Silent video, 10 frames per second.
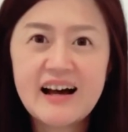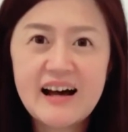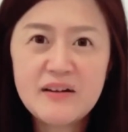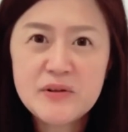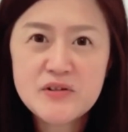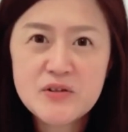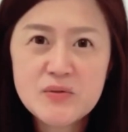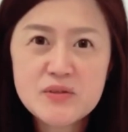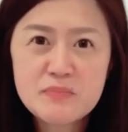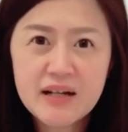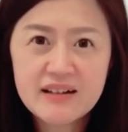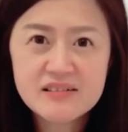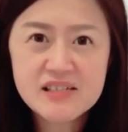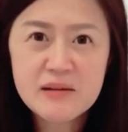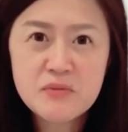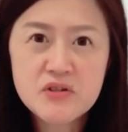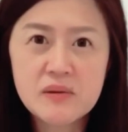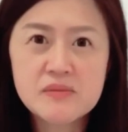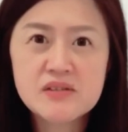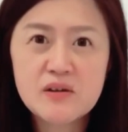I reduce my
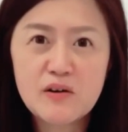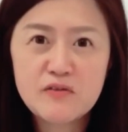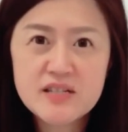consumptions of